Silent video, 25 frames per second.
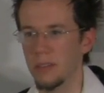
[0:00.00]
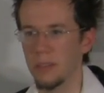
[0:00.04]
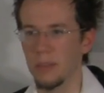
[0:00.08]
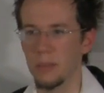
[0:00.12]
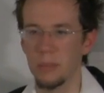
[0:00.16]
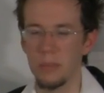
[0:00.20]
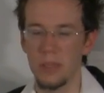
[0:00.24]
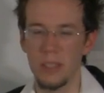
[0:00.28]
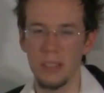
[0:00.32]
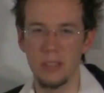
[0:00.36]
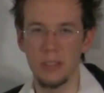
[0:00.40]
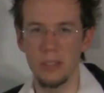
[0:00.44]
the
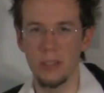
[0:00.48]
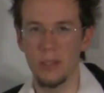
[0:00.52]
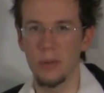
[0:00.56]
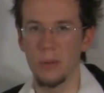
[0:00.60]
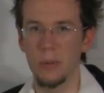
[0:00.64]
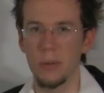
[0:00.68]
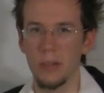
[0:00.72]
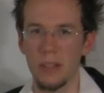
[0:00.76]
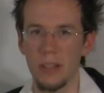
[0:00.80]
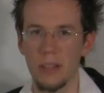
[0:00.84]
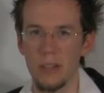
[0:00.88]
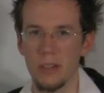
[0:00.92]
beats all
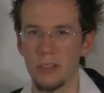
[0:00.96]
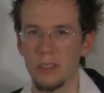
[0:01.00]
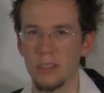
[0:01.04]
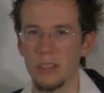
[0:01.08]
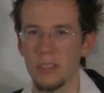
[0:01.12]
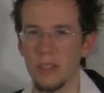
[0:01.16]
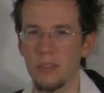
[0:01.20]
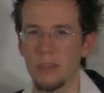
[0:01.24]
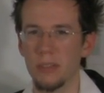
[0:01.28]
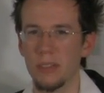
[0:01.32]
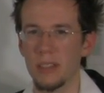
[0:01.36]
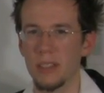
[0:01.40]
work out and
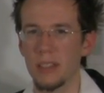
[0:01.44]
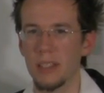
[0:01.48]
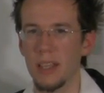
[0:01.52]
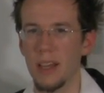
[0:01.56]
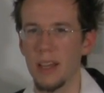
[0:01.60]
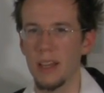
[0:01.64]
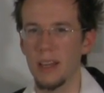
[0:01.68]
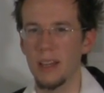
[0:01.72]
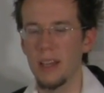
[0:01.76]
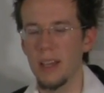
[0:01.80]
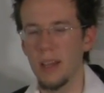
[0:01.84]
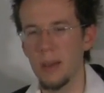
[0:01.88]
stuff like
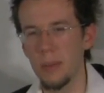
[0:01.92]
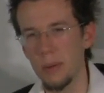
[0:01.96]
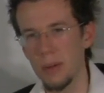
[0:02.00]
that.